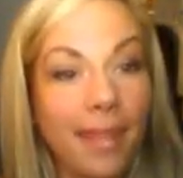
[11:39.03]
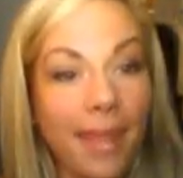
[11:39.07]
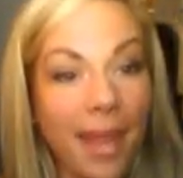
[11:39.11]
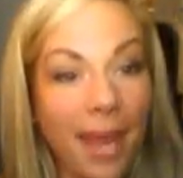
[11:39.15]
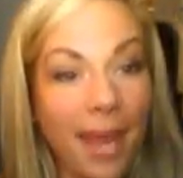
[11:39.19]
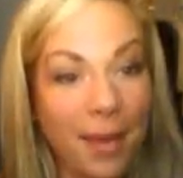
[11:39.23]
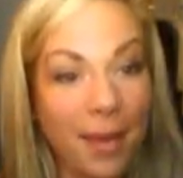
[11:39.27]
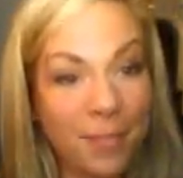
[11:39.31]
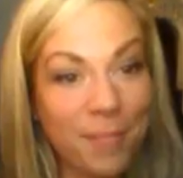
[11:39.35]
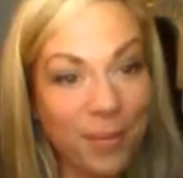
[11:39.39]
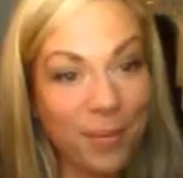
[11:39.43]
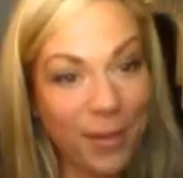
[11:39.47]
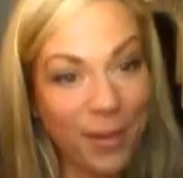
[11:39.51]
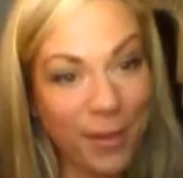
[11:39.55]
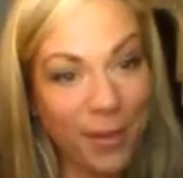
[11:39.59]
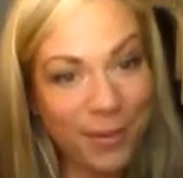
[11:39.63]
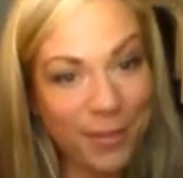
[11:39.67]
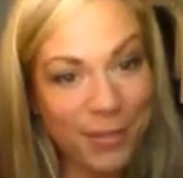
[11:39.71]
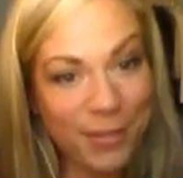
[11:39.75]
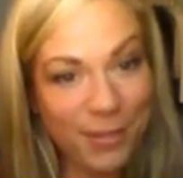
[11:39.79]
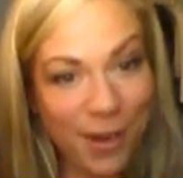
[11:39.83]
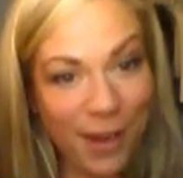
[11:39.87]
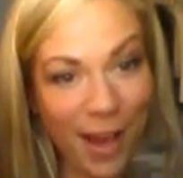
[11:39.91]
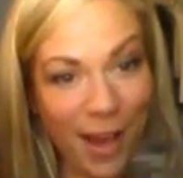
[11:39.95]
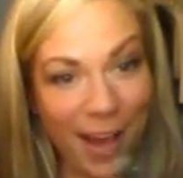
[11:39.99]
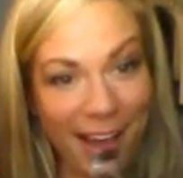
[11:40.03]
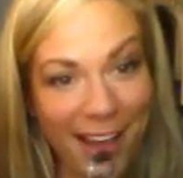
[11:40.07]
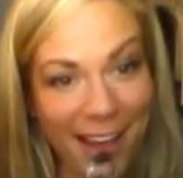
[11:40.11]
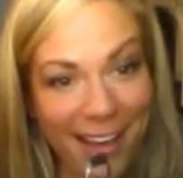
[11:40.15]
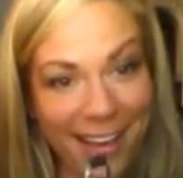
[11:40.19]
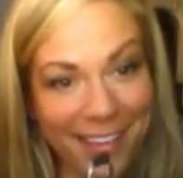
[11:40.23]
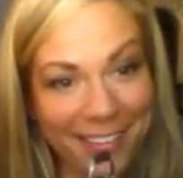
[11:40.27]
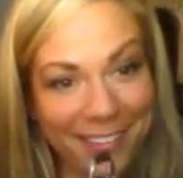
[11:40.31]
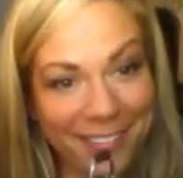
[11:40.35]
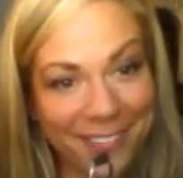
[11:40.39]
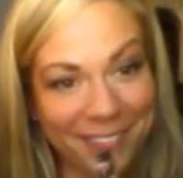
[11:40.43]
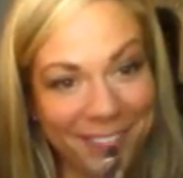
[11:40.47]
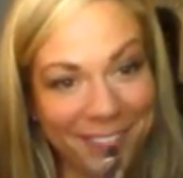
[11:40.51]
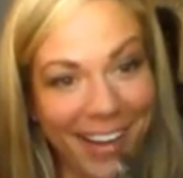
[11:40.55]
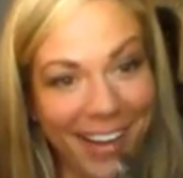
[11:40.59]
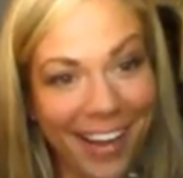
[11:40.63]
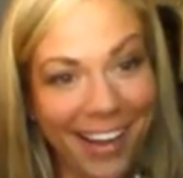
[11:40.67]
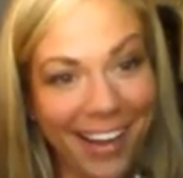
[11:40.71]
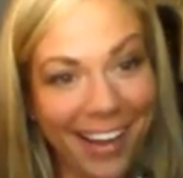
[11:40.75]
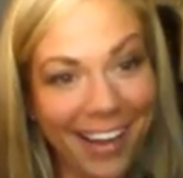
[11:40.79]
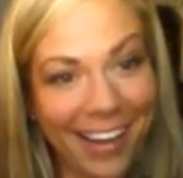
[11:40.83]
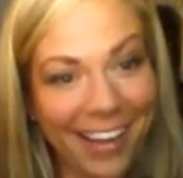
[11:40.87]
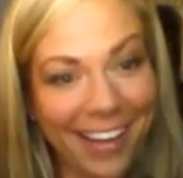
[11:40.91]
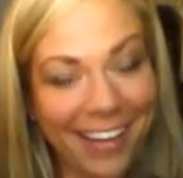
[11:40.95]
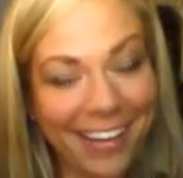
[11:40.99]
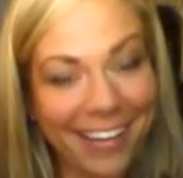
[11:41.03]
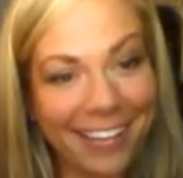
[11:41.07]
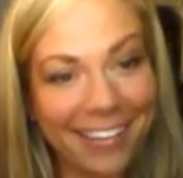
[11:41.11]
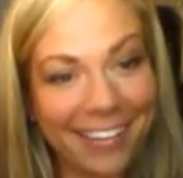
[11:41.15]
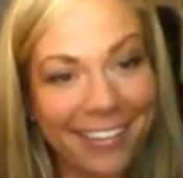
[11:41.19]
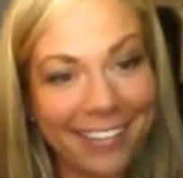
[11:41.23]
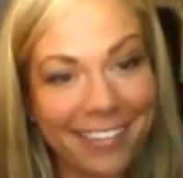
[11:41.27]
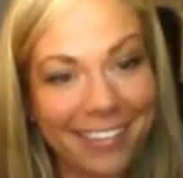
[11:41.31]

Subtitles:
I blow dry my